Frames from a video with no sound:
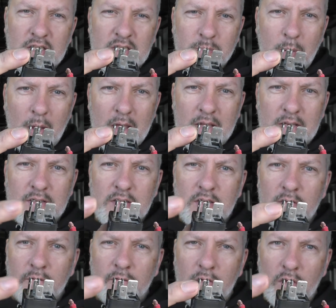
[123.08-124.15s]
spades
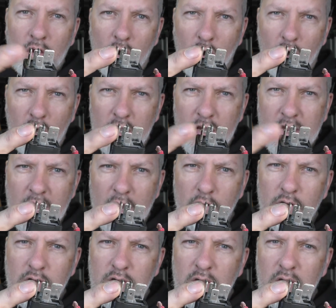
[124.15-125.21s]
for the higher
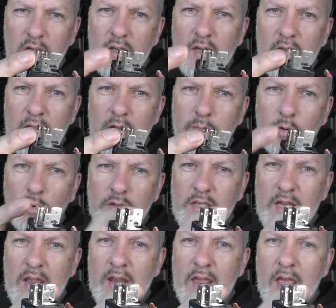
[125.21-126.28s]
current
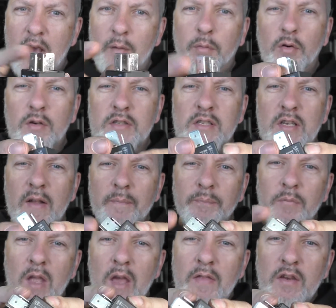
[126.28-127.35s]
inputs and outputs,
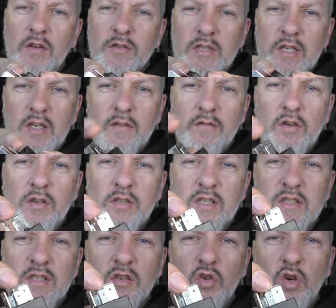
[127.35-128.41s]
and then you'll see you've got
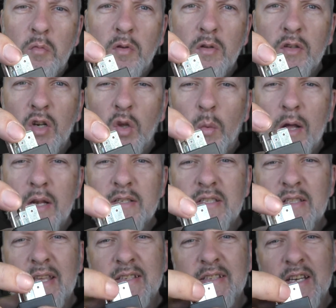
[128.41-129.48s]
just the normal little ones
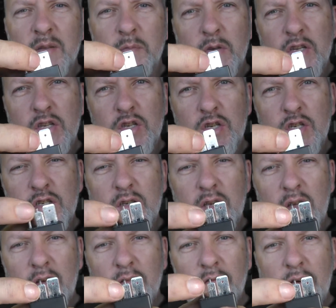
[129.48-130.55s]
that's going to be used
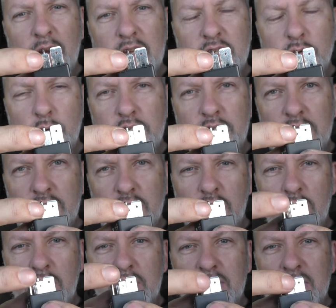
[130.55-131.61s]
for our switching circuit.